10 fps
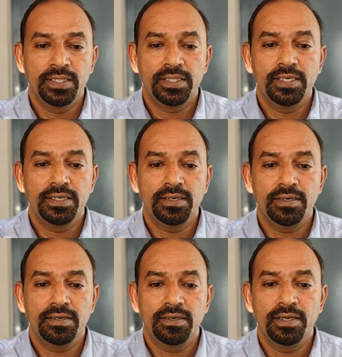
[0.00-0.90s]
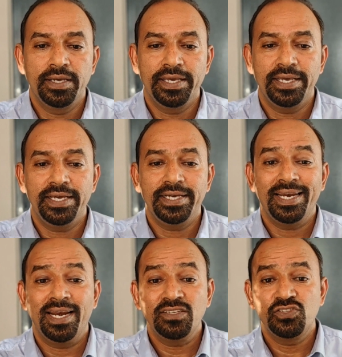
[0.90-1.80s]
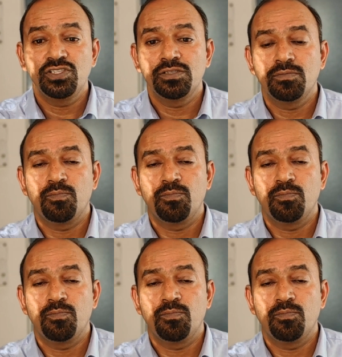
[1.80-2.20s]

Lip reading: then ALS